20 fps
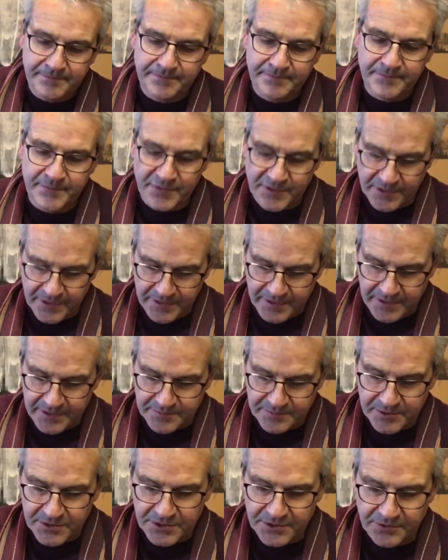Right, that is
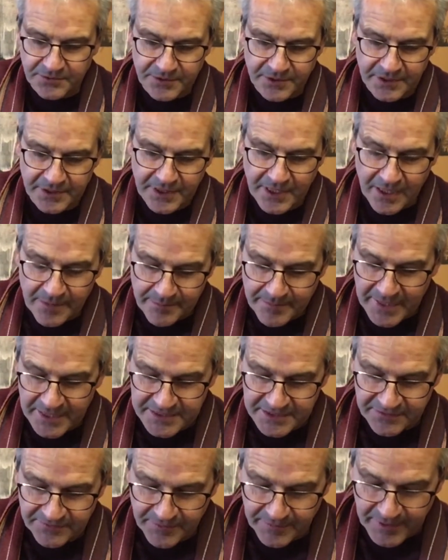protruding a
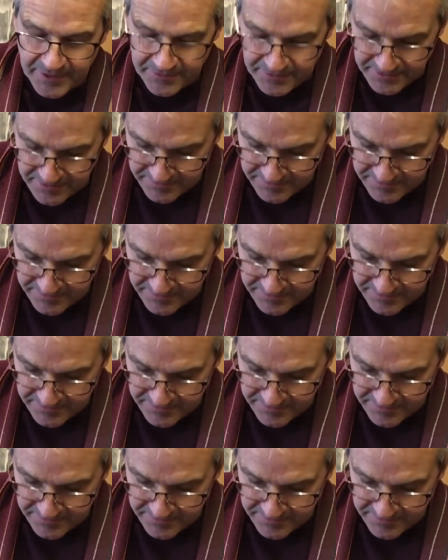massive amount at the